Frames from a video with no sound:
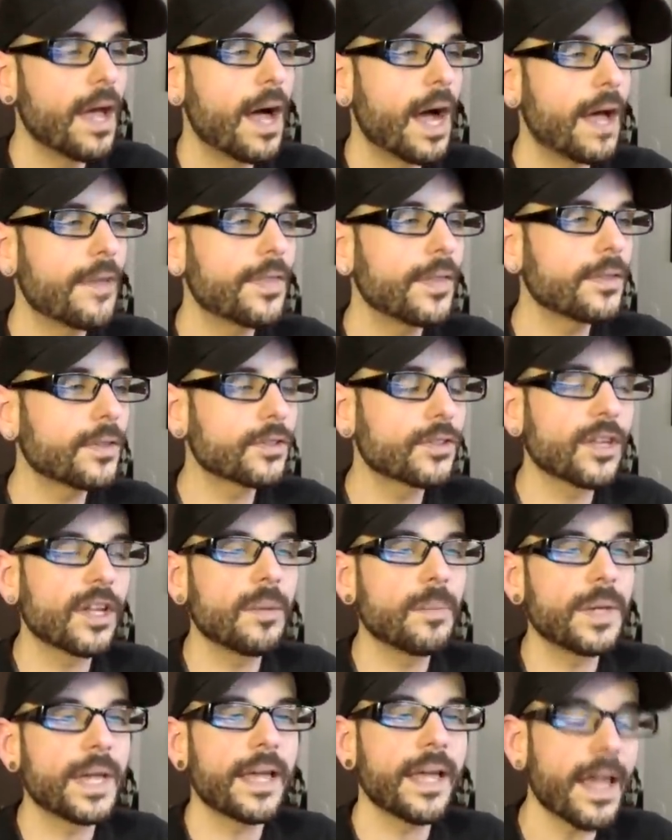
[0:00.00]
I think there's going
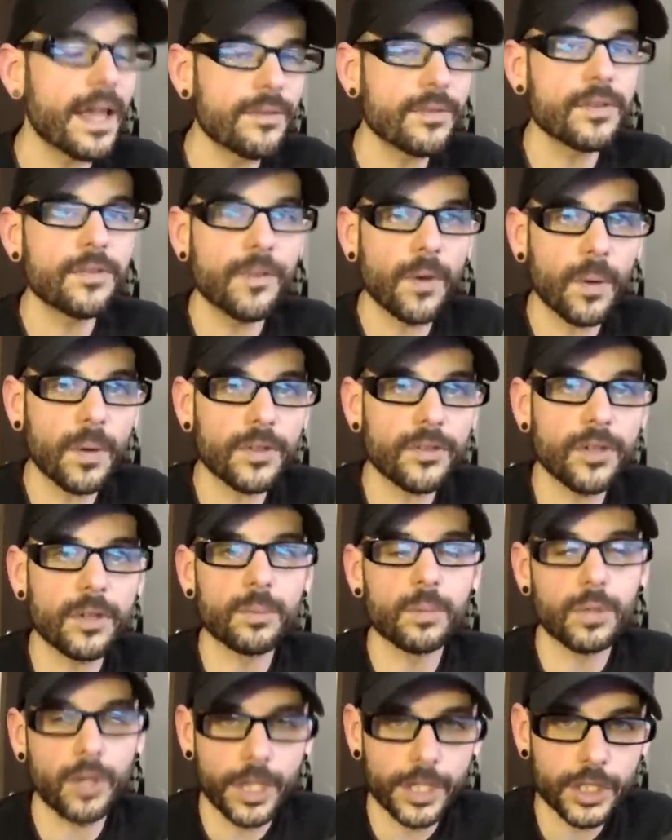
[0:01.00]
to be a heavy focus
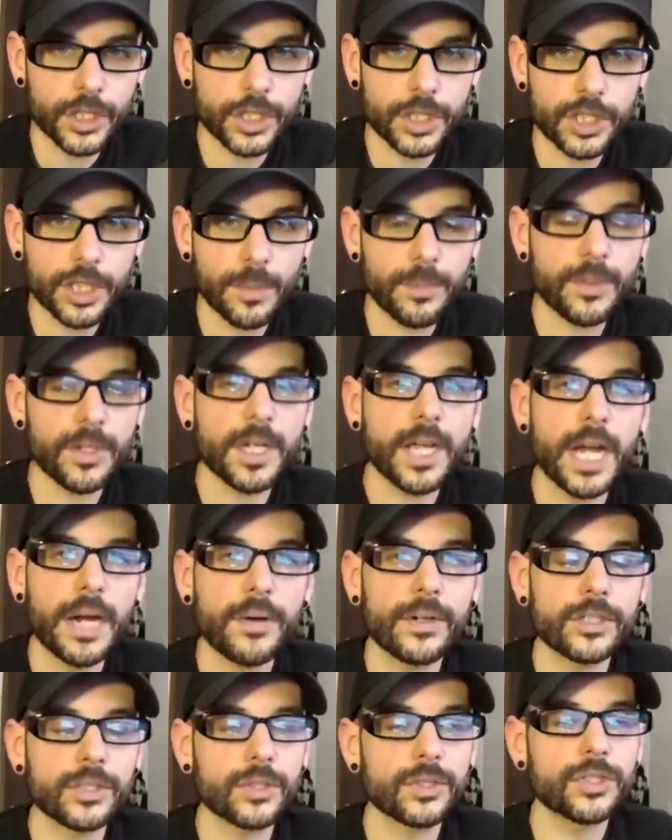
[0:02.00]
on relationships and
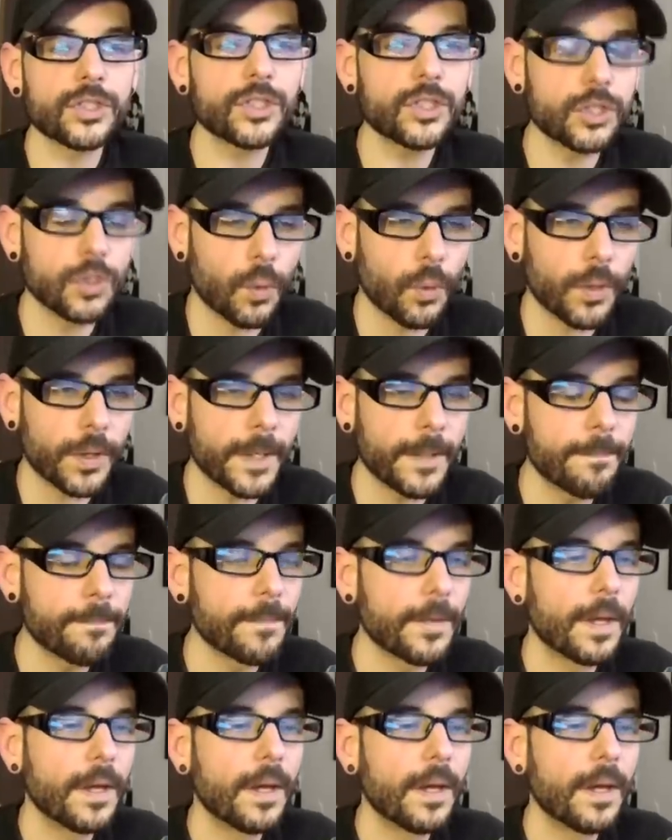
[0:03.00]
characters and story.